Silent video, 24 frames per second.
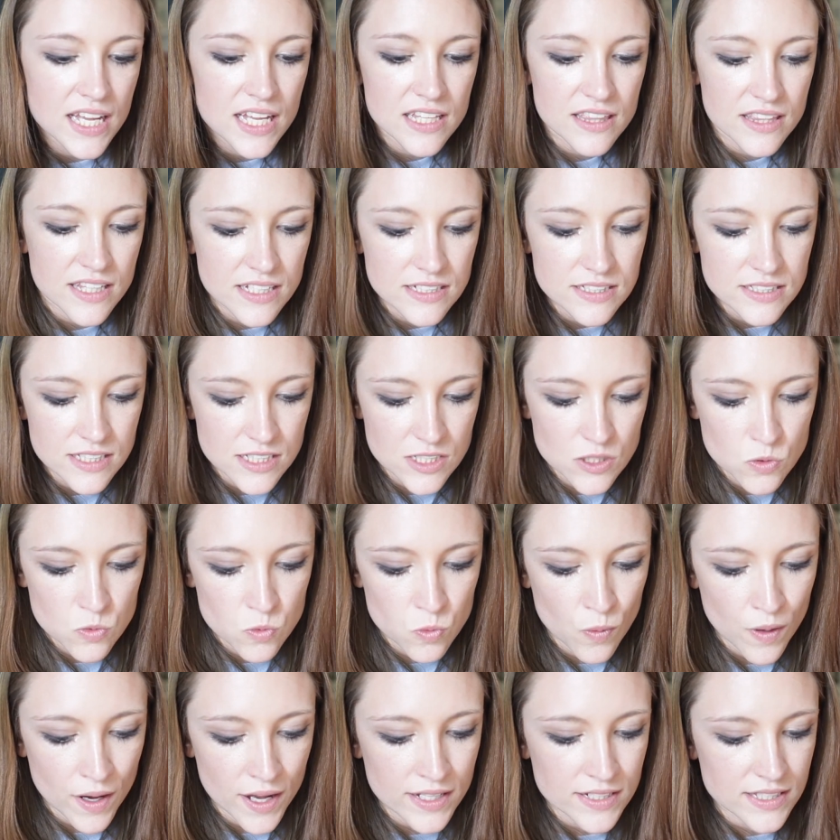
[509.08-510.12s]
This is
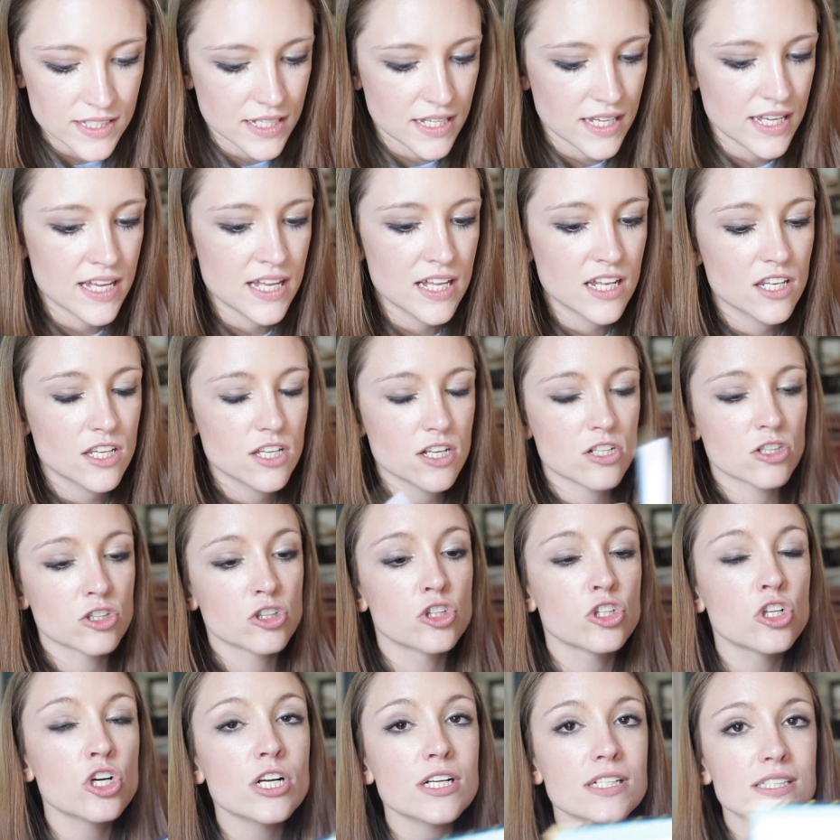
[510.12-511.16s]
what it
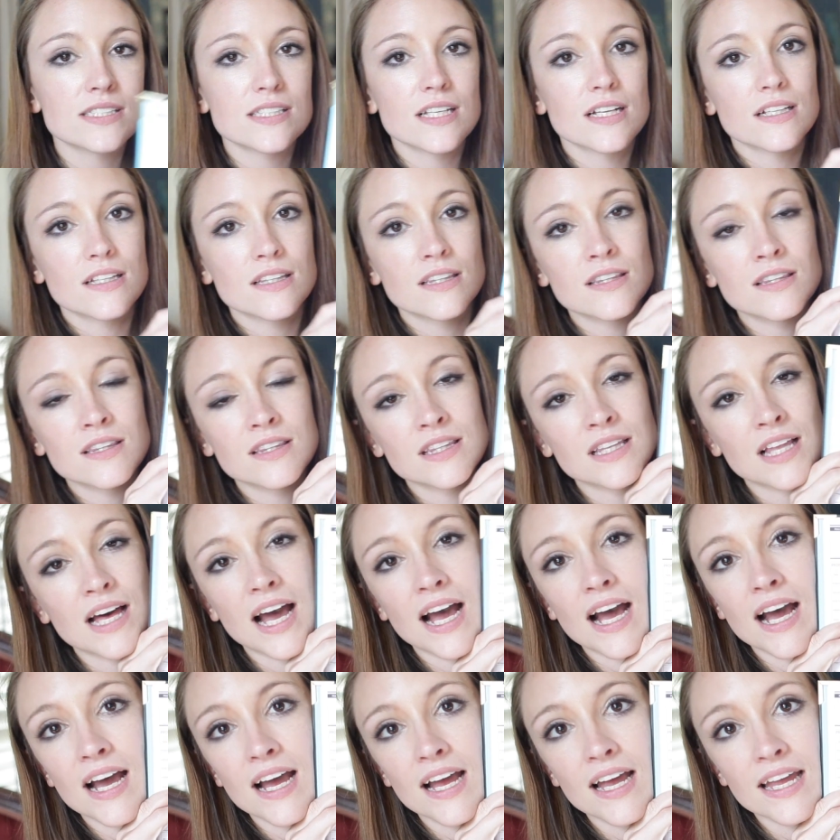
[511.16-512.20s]
looks
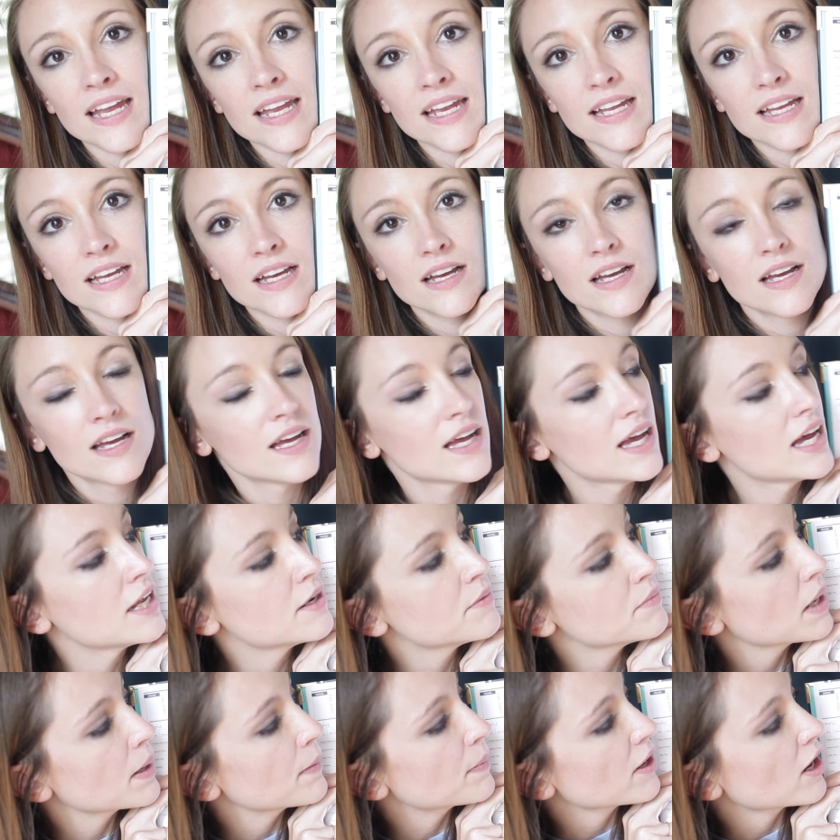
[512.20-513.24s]
like,
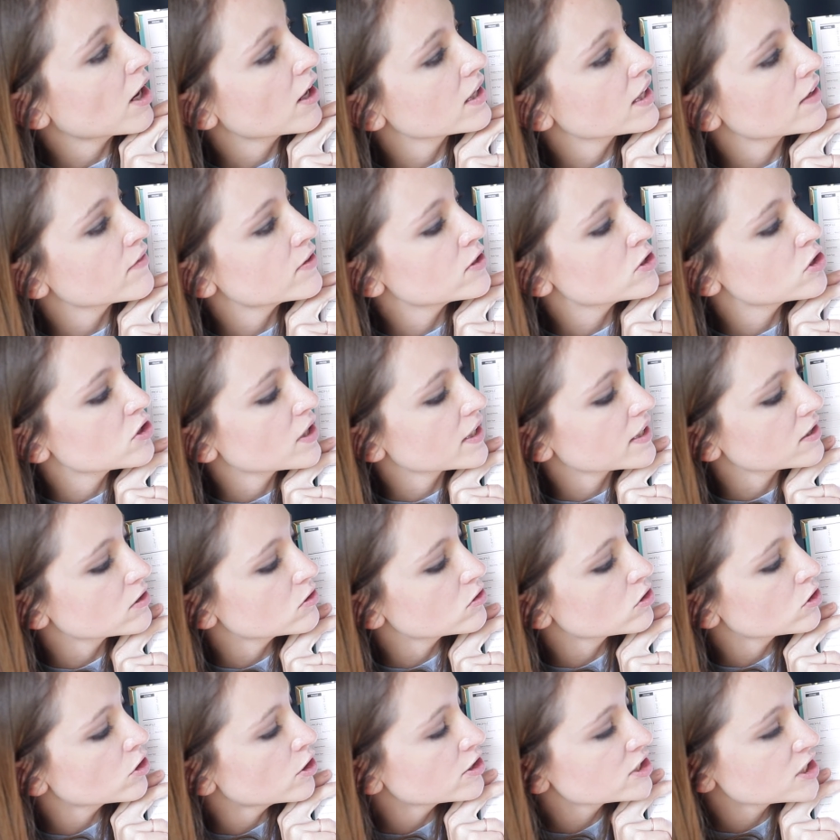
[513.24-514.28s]
and maybe I'll even do like a
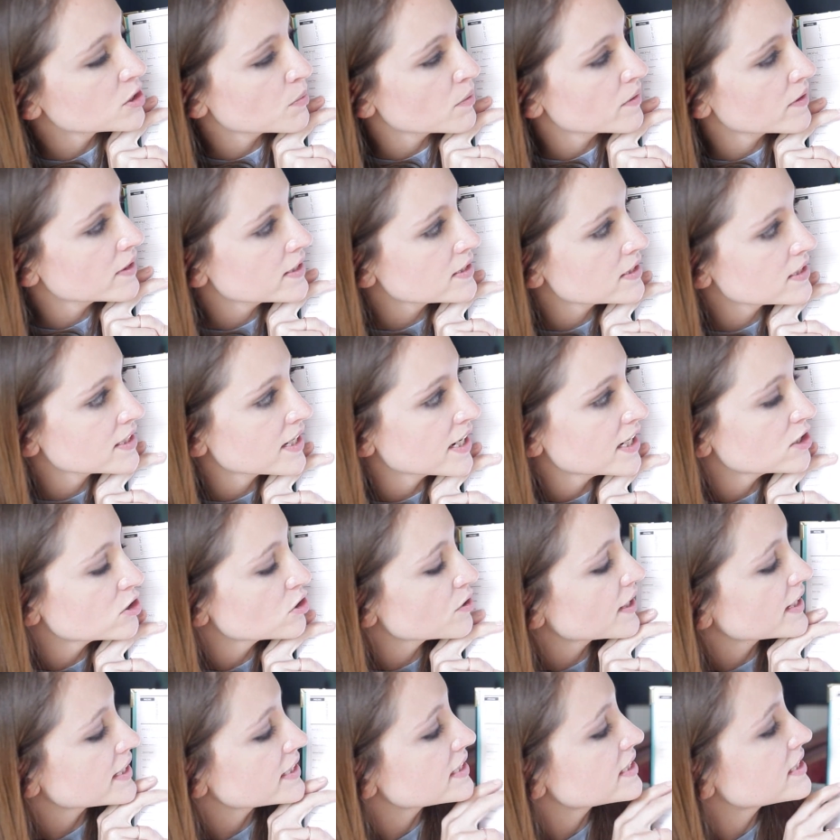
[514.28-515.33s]
little close-up of this in case you
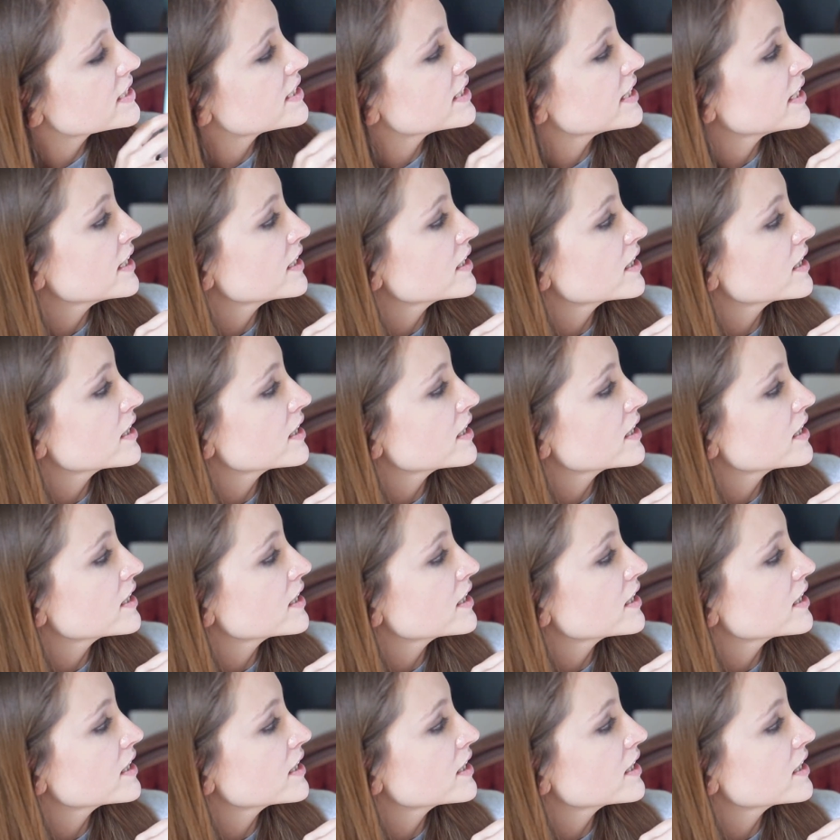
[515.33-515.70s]
can't see